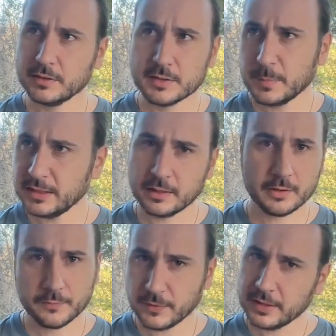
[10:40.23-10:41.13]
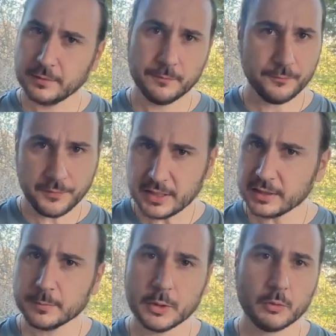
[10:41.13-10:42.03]
spending a lot of time
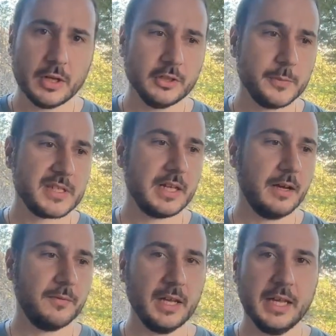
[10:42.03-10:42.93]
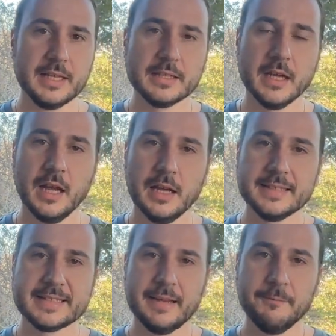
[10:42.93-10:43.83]
thinking about random stuff, I had
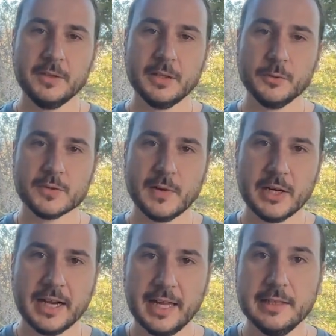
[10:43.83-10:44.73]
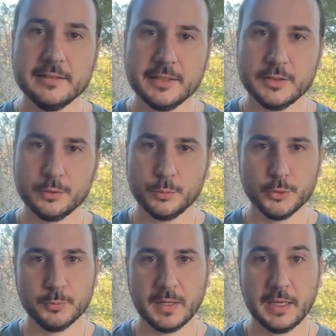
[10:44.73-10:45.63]
something that was very healthy to
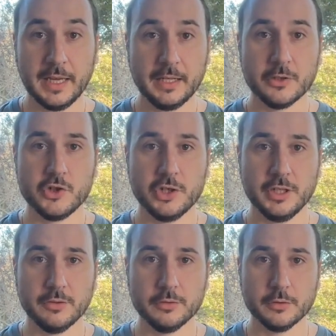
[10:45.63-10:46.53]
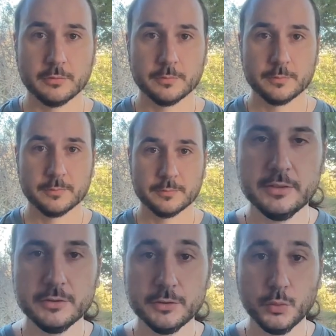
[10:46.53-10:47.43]
put my energy into. I
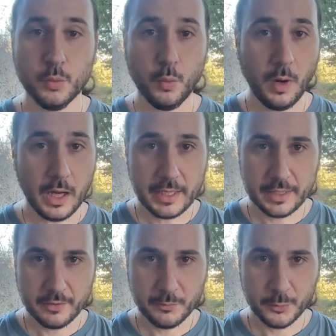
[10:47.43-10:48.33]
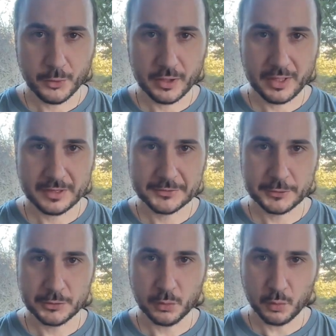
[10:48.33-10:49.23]
told you why I love pu'er. I
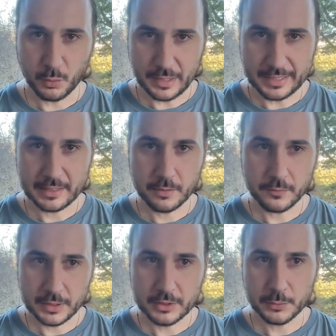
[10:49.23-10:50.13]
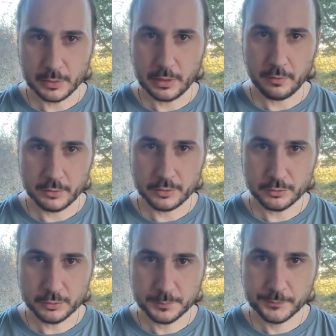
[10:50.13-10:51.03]
told you why I think you will love it
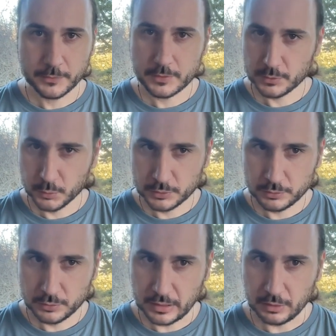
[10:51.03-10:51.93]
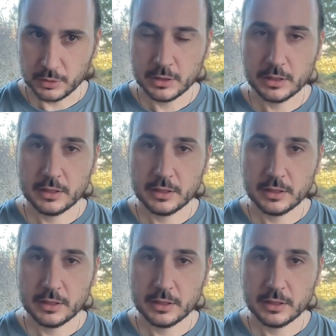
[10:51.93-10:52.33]
too. So what to do now?